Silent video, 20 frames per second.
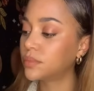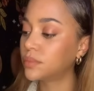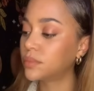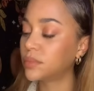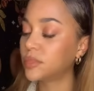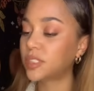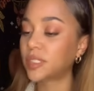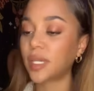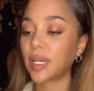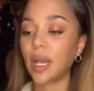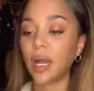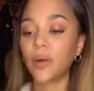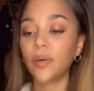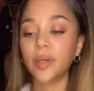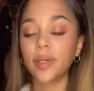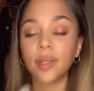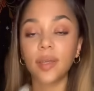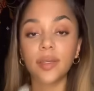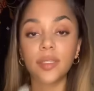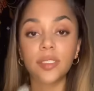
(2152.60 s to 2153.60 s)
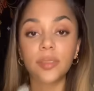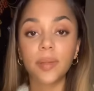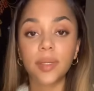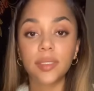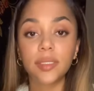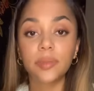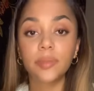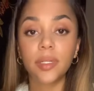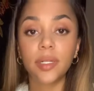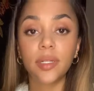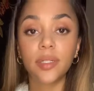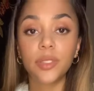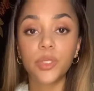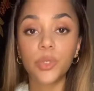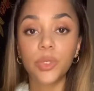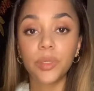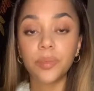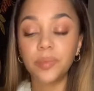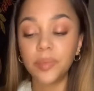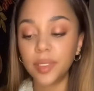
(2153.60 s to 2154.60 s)
It's like, how can I expect somebody to
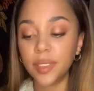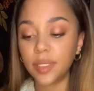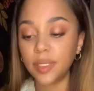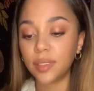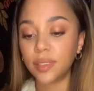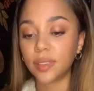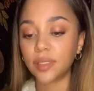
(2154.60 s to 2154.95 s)
treat me